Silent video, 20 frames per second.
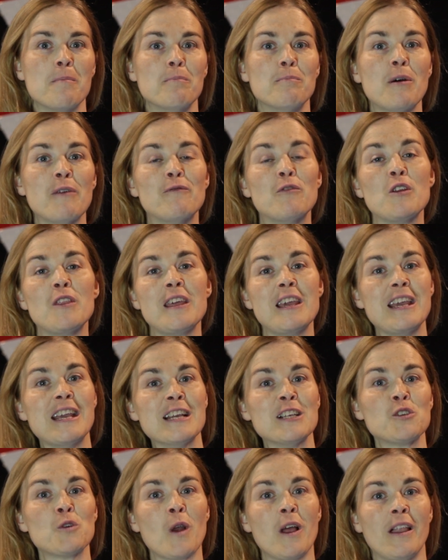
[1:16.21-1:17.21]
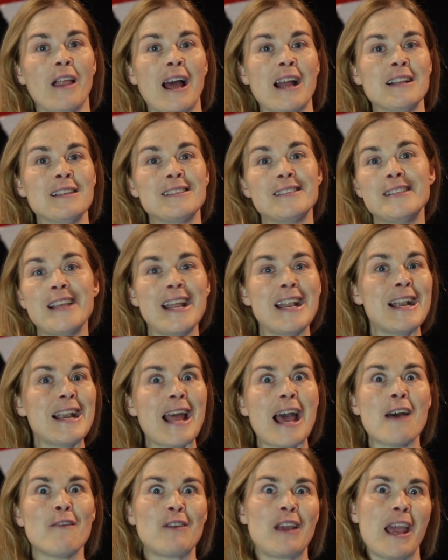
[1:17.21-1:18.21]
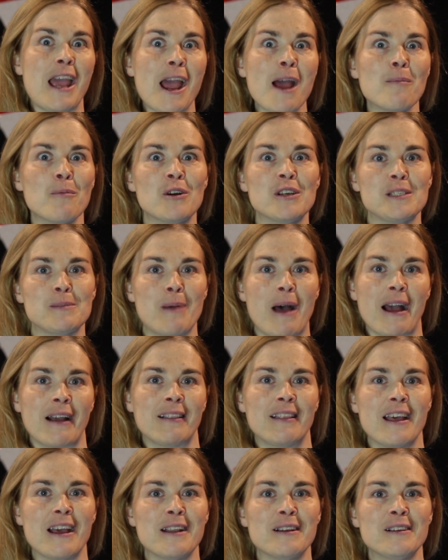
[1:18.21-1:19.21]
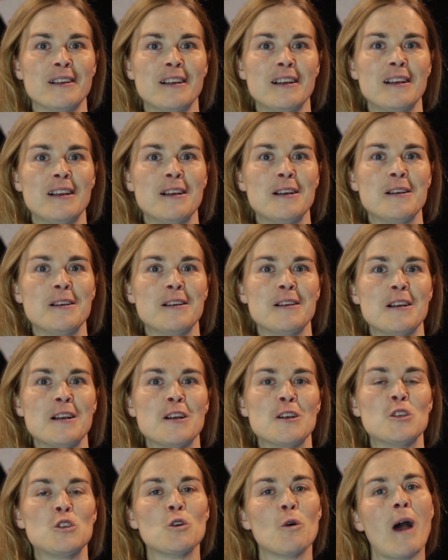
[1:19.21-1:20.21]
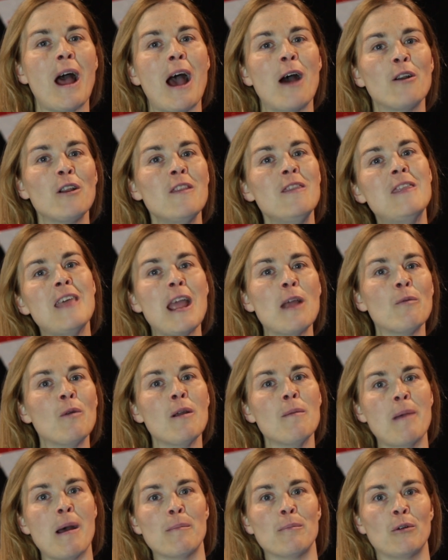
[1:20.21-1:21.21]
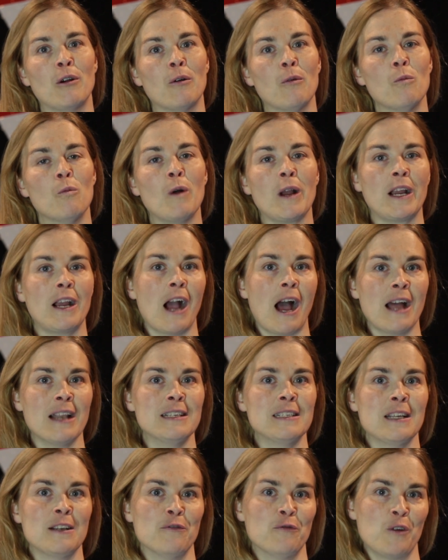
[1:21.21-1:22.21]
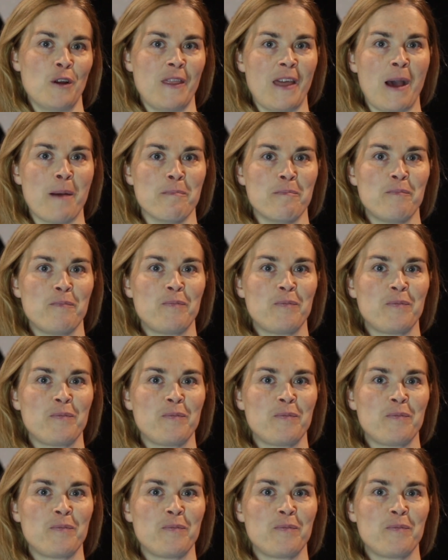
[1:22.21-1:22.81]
But for the Israelites, they didn't have cameras back then. So how did they remember what God did for them?